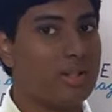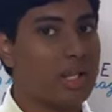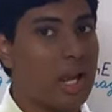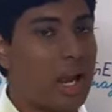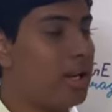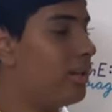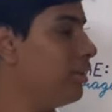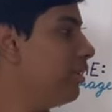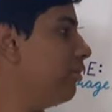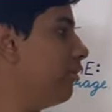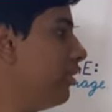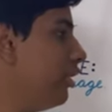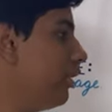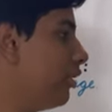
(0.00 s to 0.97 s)
and the
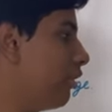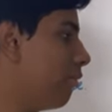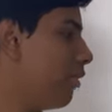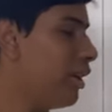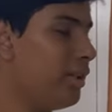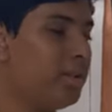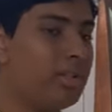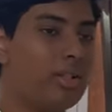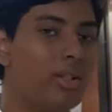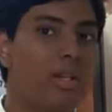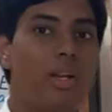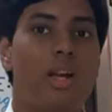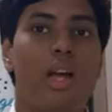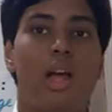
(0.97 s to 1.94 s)
wind turbines.
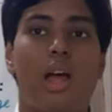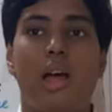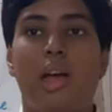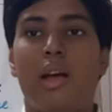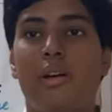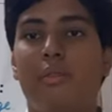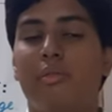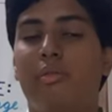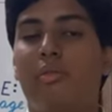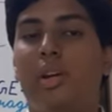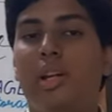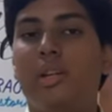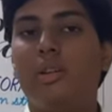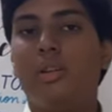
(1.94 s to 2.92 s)
And
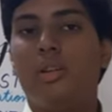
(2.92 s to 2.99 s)
when